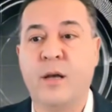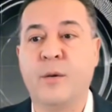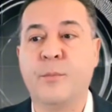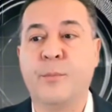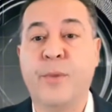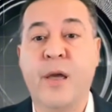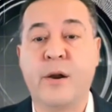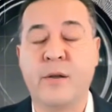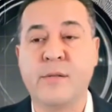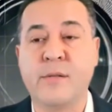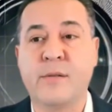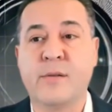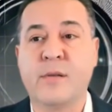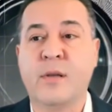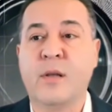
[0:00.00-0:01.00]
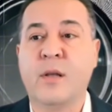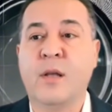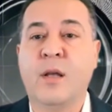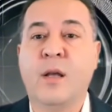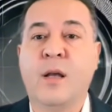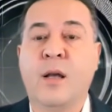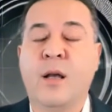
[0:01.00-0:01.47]
parents.
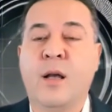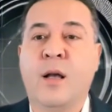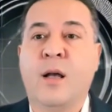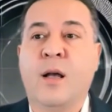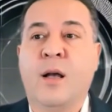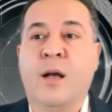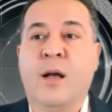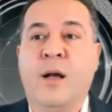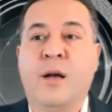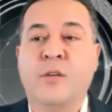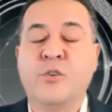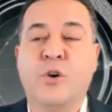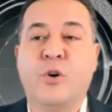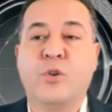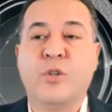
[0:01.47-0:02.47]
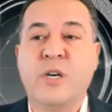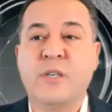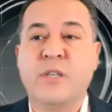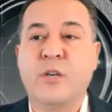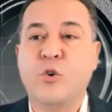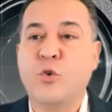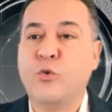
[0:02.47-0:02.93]
So there's
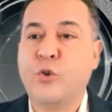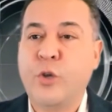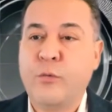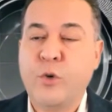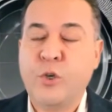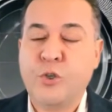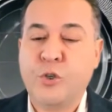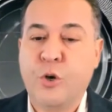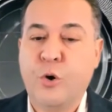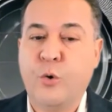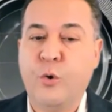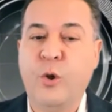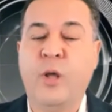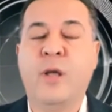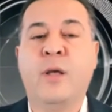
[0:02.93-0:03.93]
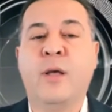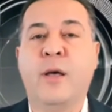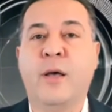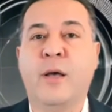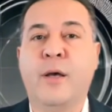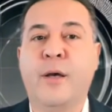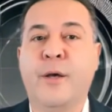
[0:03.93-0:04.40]
a new TV show
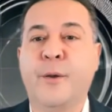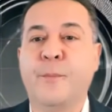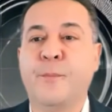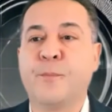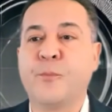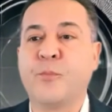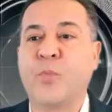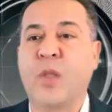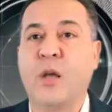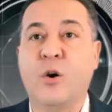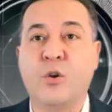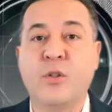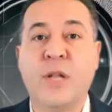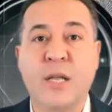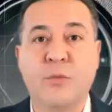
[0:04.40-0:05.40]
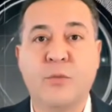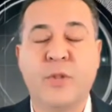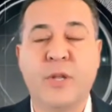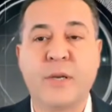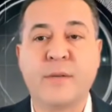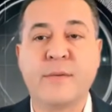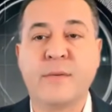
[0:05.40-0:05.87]
on
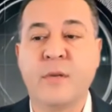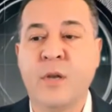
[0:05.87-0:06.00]
Netflix.